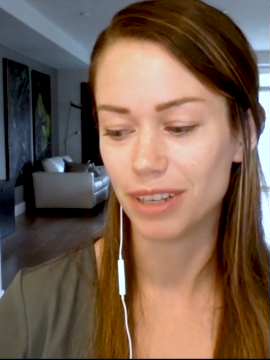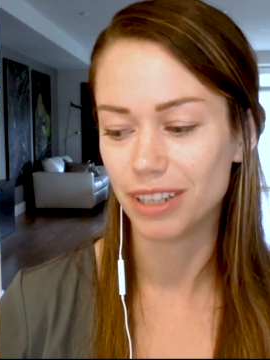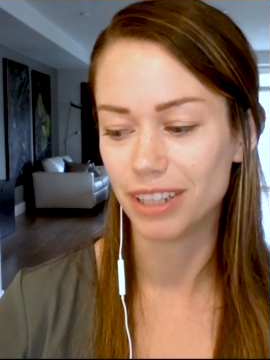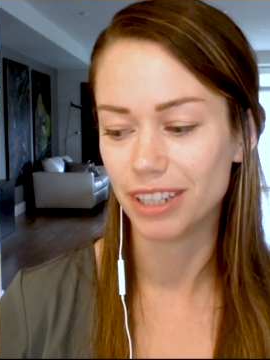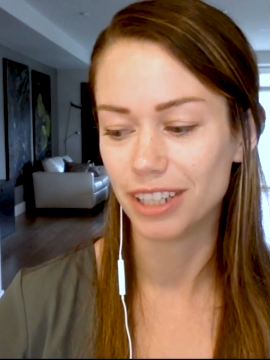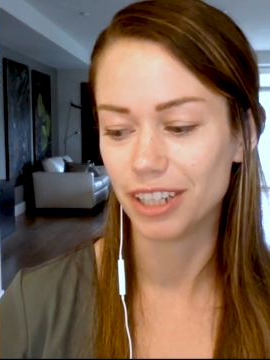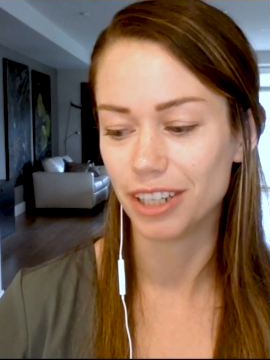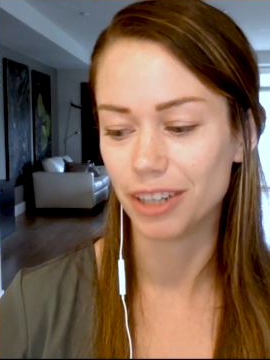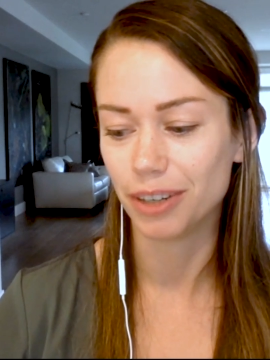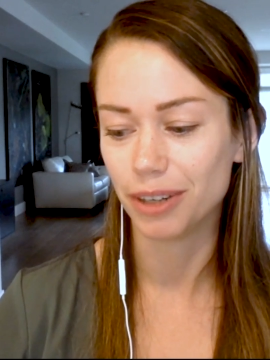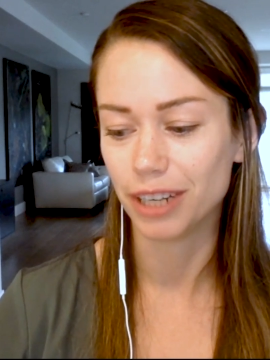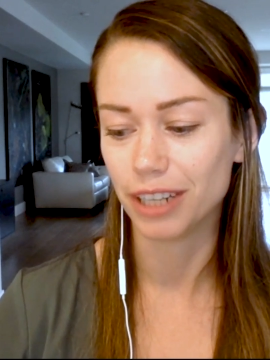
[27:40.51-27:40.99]

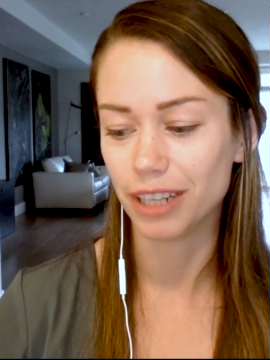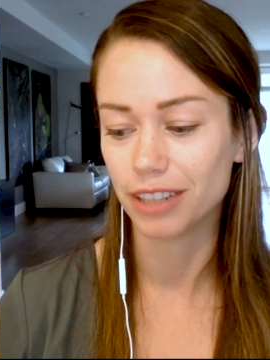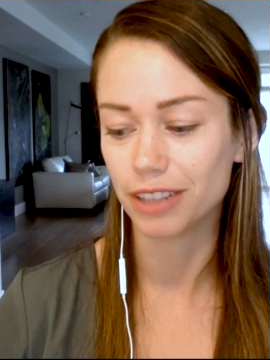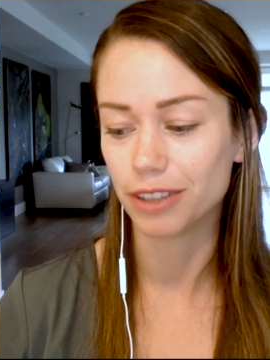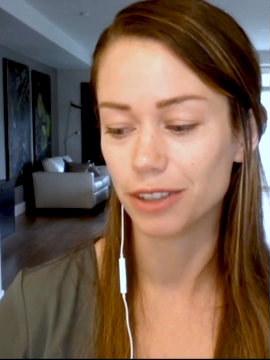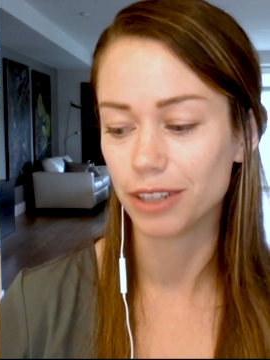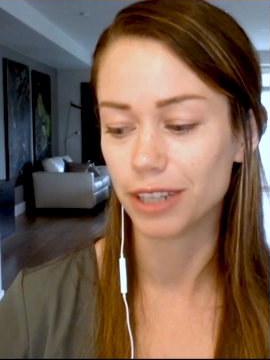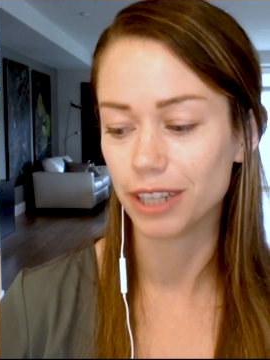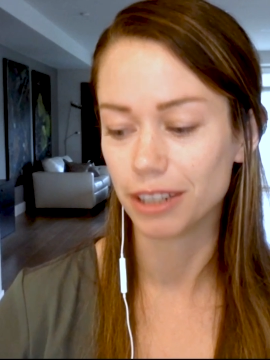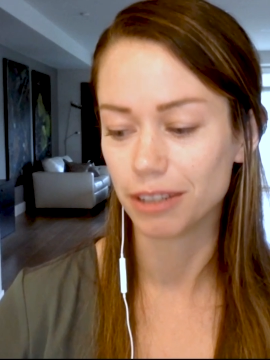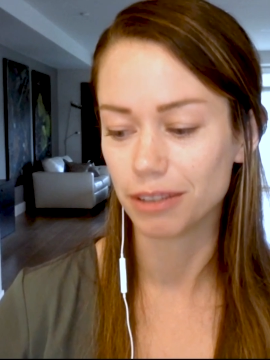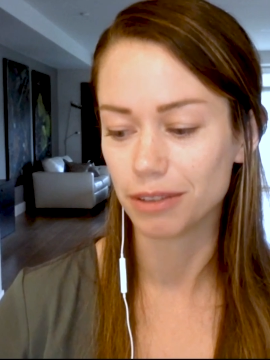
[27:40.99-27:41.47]
you know,
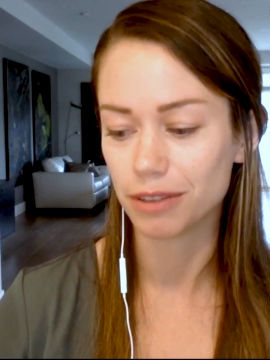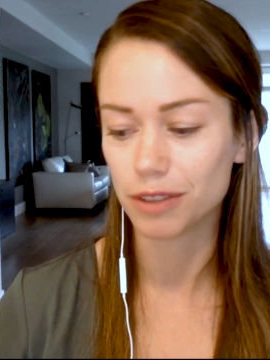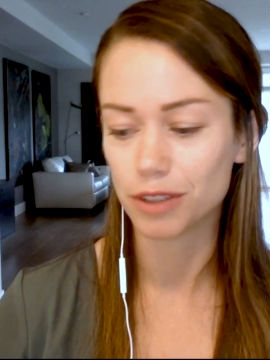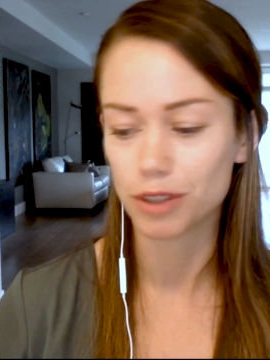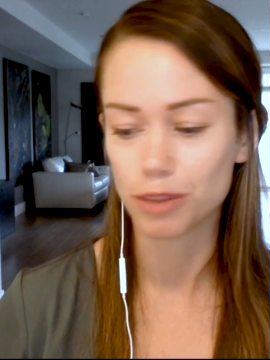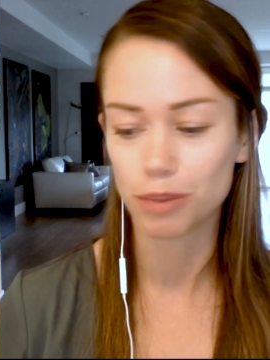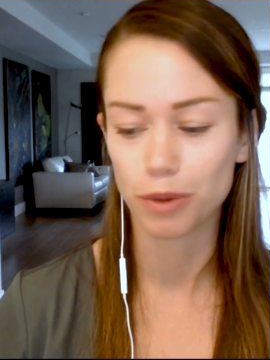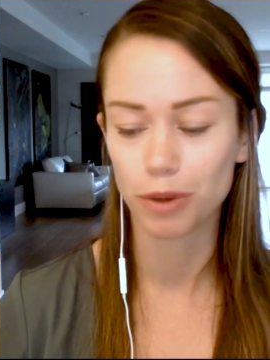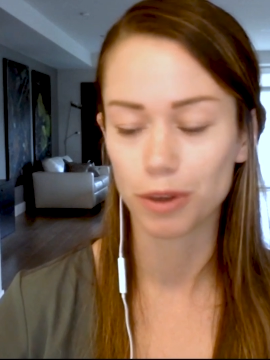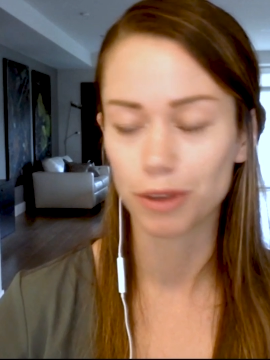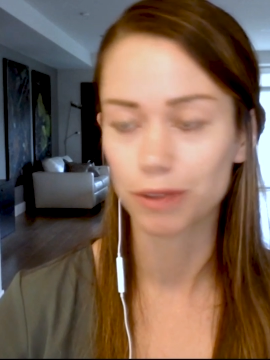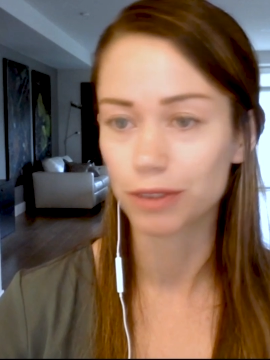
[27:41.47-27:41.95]
including
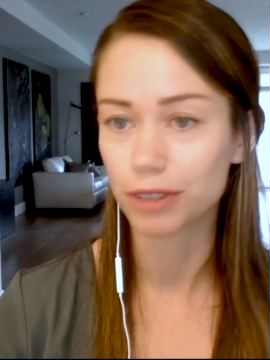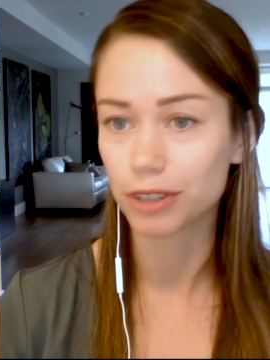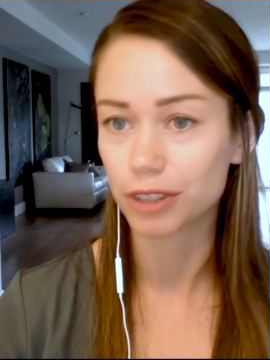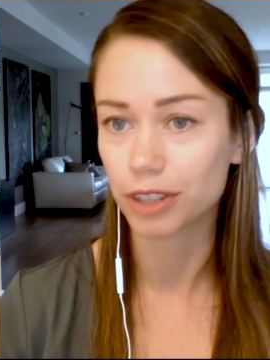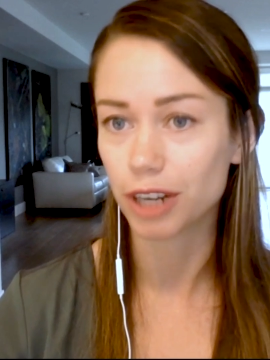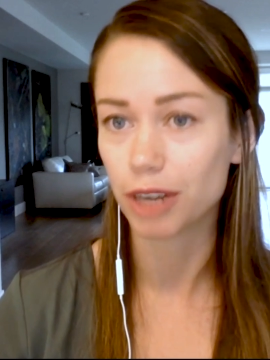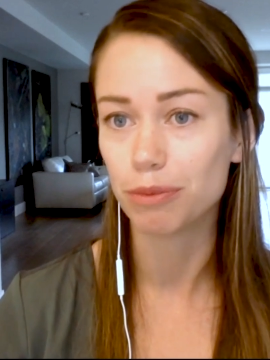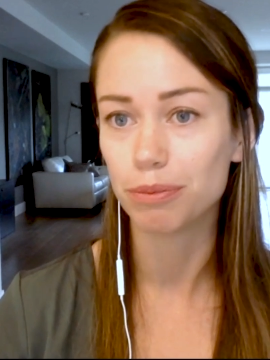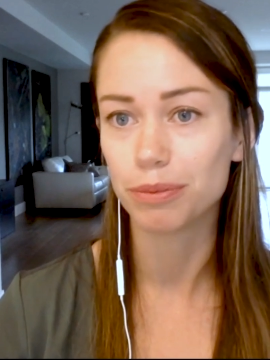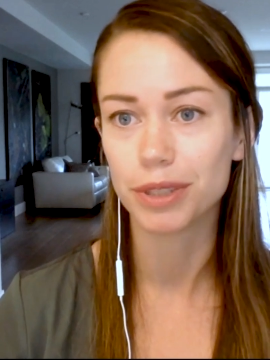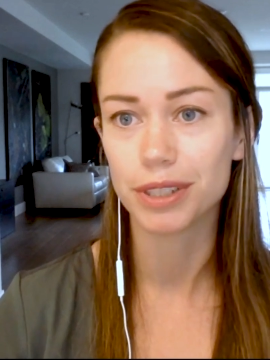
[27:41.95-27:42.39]
support for Trump,